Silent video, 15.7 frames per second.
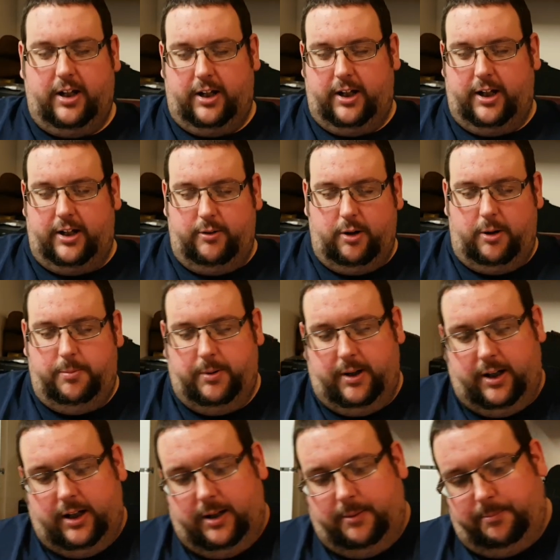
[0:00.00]
and then you
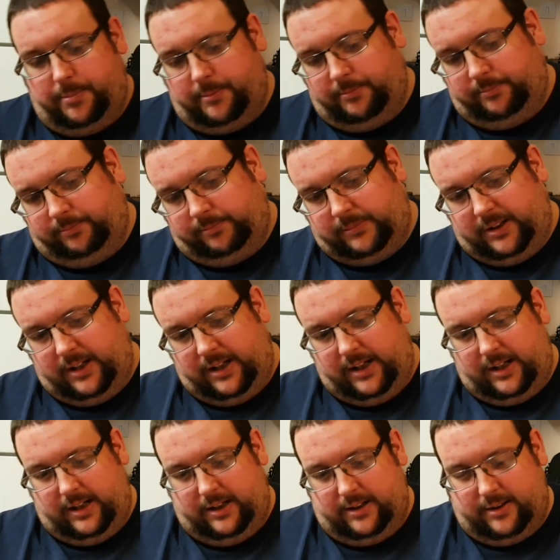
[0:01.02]
open it up,
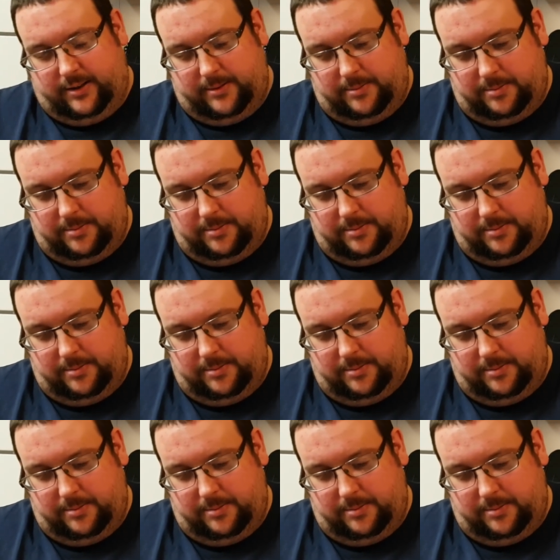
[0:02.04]
and